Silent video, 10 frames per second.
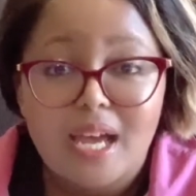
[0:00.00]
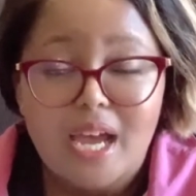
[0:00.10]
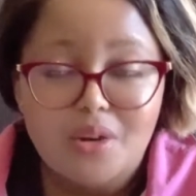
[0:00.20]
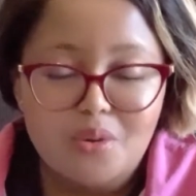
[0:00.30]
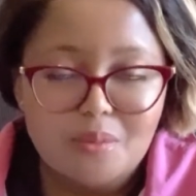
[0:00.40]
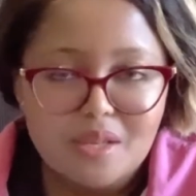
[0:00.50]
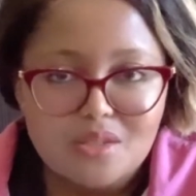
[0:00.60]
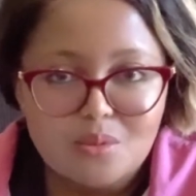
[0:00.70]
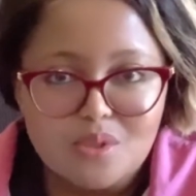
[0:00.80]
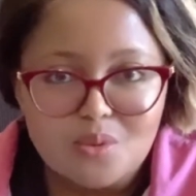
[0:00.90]

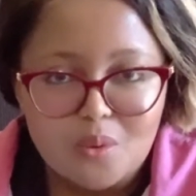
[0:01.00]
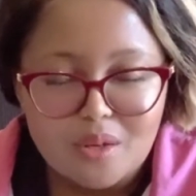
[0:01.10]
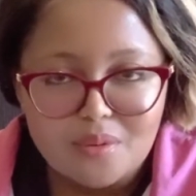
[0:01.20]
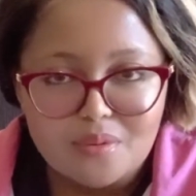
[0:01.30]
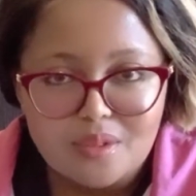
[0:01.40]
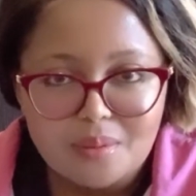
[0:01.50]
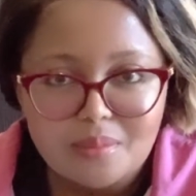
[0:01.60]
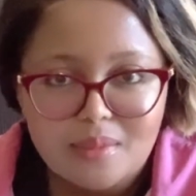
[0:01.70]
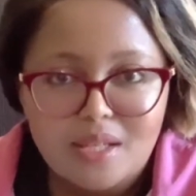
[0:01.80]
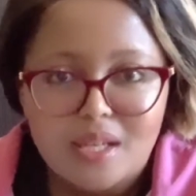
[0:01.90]
Aramex was one of
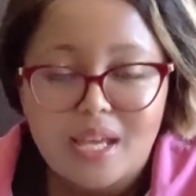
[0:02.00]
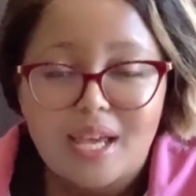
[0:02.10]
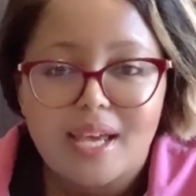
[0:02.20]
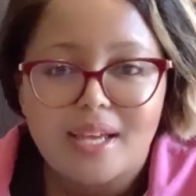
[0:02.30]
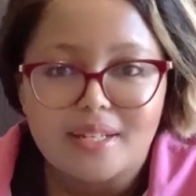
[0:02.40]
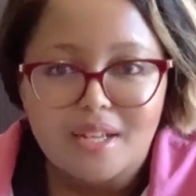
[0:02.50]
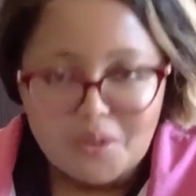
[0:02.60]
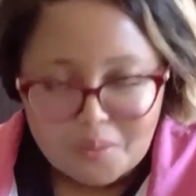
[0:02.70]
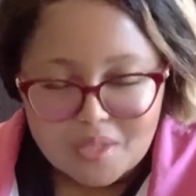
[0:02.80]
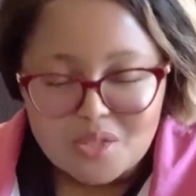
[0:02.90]
them, and
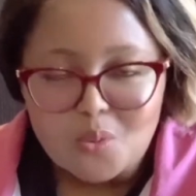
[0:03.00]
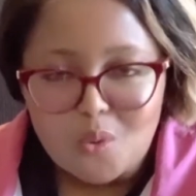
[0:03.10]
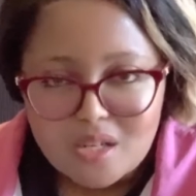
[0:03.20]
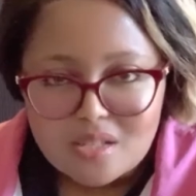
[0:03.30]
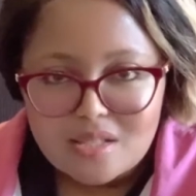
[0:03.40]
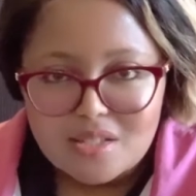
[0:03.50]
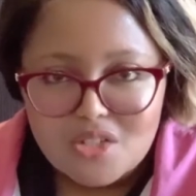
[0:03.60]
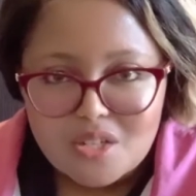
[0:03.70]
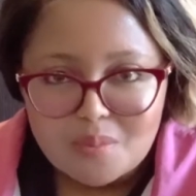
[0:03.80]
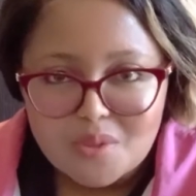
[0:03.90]
Aramex was the
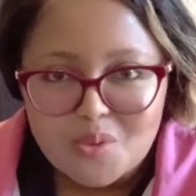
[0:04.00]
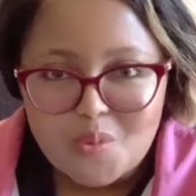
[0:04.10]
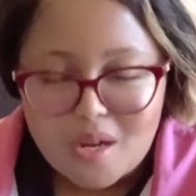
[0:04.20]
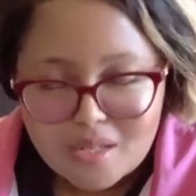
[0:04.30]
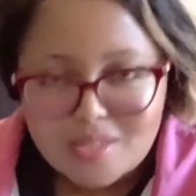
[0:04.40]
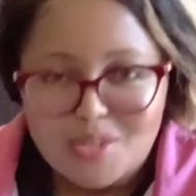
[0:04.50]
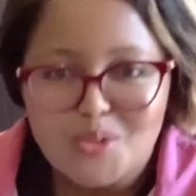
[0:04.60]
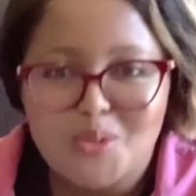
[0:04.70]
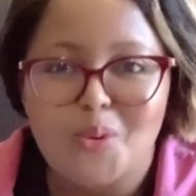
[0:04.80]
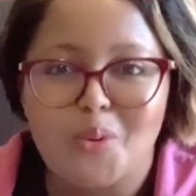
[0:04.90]
cheapest one.
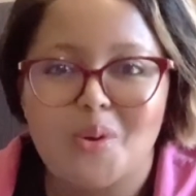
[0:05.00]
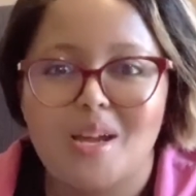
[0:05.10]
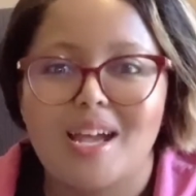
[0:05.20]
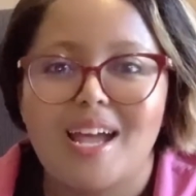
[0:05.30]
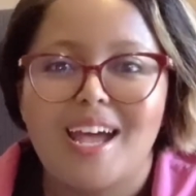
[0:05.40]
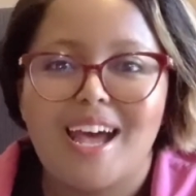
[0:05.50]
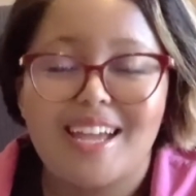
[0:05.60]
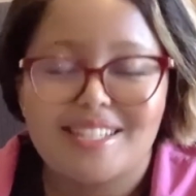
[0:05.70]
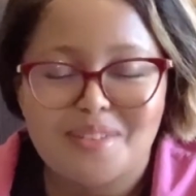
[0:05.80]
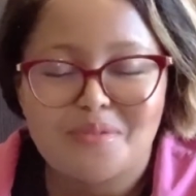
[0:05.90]
So,
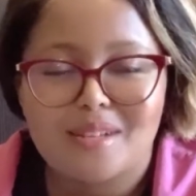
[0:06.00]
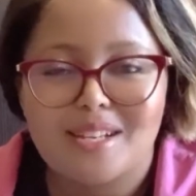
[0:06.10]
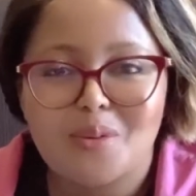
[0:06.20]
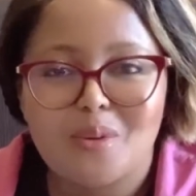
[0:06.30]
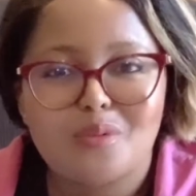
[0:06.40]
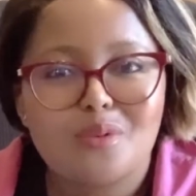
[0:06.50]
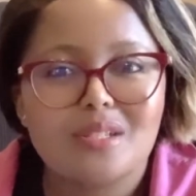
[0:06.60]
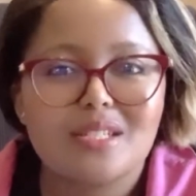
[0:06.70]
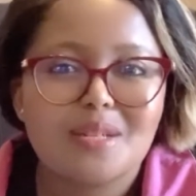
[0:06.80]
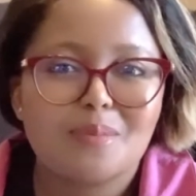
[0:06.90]
I definitely went for
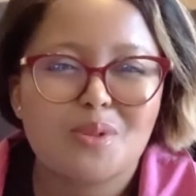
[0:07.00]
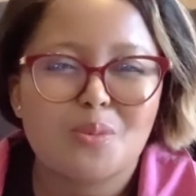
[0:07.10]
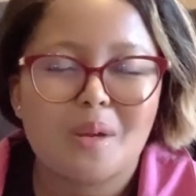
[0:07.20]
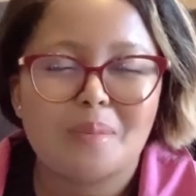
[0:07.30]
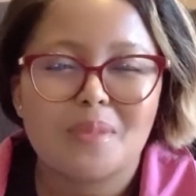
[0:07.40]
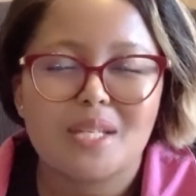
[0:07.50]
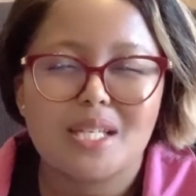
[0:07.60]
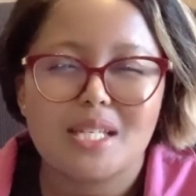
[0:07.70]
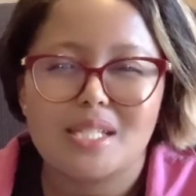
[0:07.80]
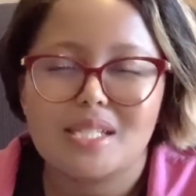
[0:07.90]
the cheapest one
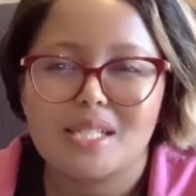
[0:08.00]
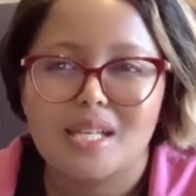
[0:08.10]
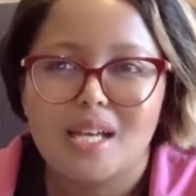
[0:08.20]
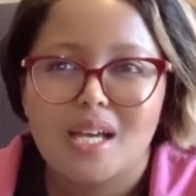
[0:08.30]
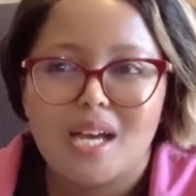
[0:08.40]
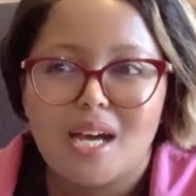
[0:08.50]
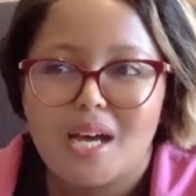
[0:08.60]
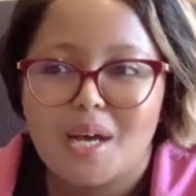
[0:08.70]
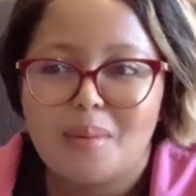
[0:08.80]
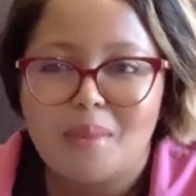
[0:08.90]
because
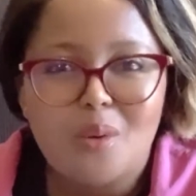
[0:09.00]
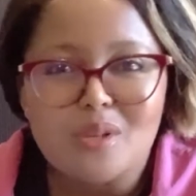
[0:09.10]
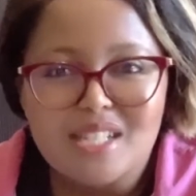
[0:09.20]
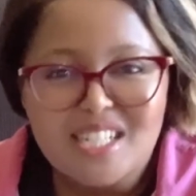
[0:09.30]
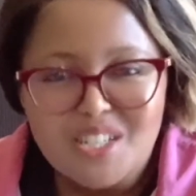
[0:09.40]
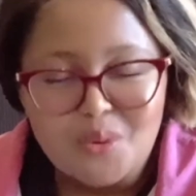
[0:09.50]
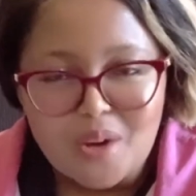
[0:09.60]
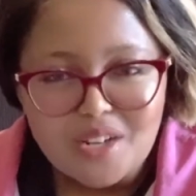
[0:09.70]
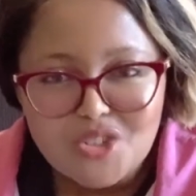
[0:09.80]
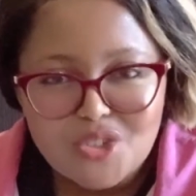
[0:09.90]
um, I wasn't in a
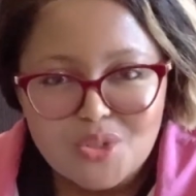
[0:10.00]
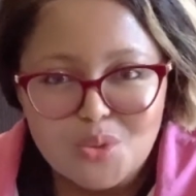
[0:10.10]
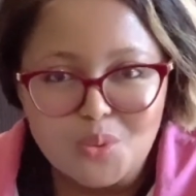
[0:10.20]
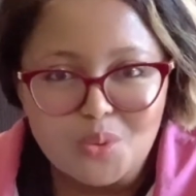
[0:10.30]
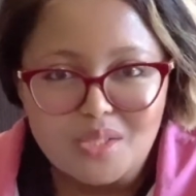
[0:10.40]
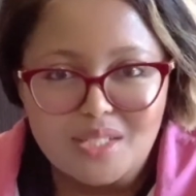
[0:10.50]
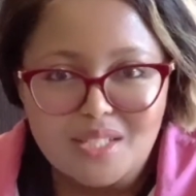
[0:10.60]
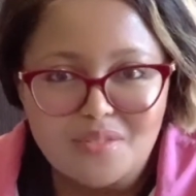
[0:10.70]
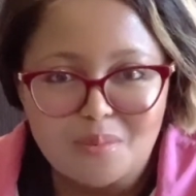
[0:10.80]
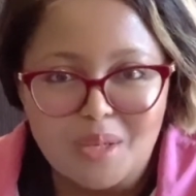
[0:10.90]
rush to
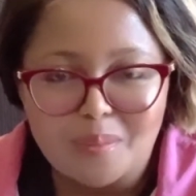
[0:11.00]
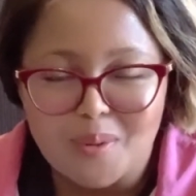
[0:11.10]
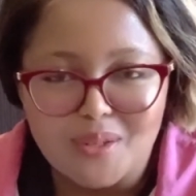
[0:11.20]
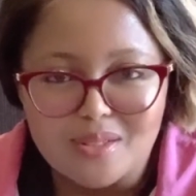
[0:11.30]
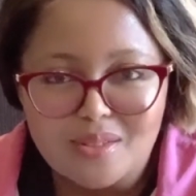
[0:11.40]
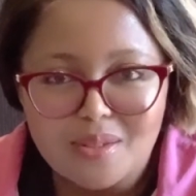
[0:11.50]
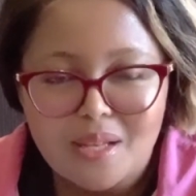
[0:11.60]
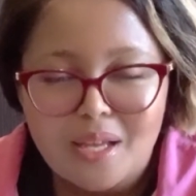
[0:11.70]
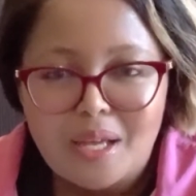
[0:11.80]
receive my parcel.